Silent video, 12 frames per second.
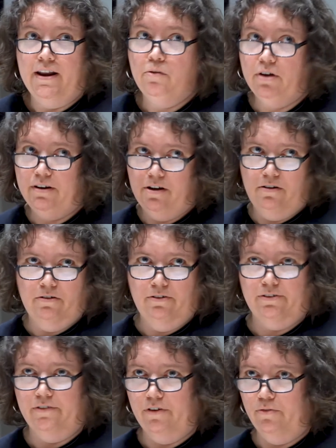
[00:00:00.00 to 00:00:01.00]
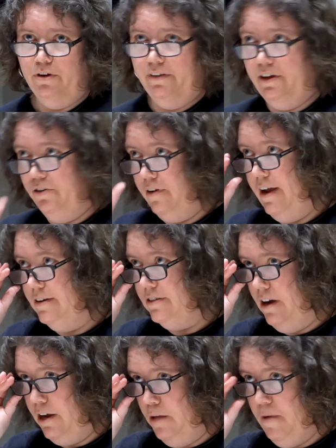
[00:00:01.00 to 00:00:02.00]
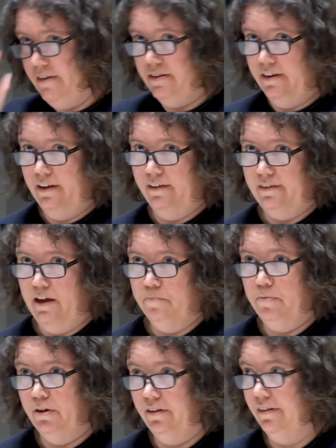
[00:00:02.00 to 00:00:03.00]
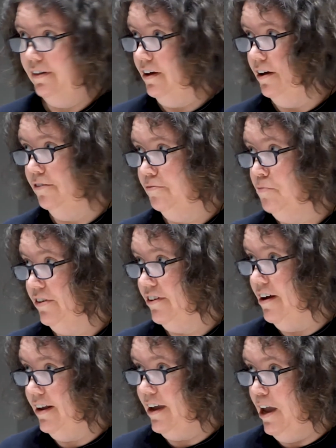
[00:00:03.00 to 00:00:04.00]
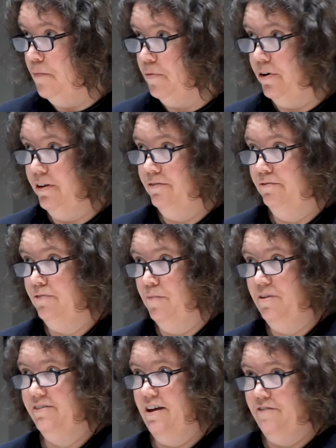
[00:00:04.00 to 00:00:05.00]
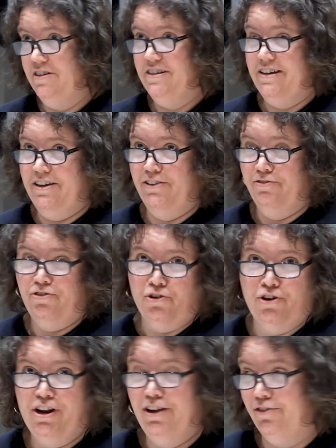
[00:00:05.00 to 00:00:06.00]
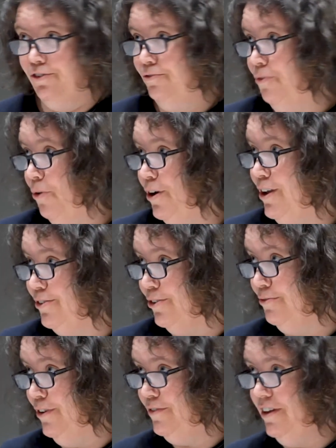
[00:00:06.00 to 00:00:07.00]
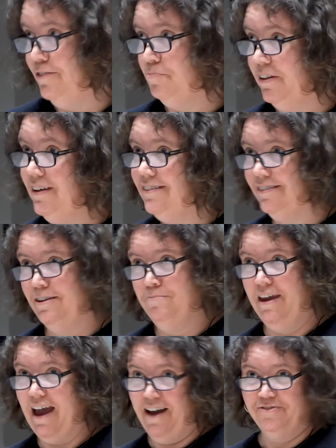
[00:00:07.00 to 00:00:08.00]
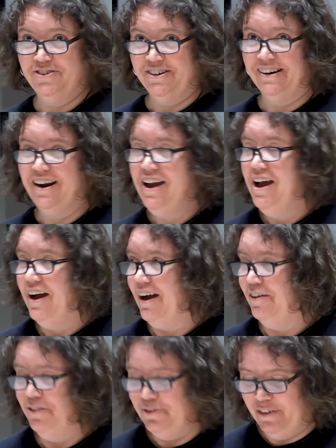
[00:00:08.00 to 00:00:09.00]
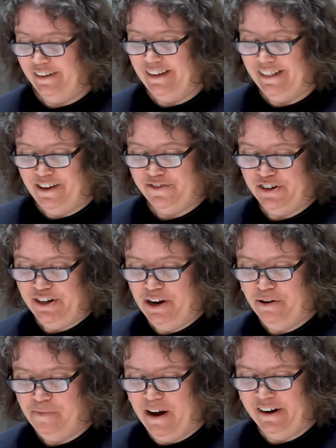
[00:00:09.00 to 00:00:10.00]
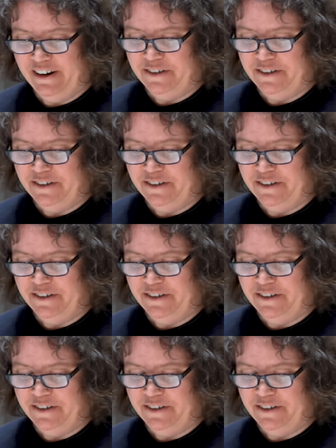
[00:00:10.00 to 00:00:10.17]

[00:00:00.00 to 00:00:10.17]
anyone knows of a really great documented example of Masonic apron from the 1730s or 40s or 50s, please see me after. I would really love to know about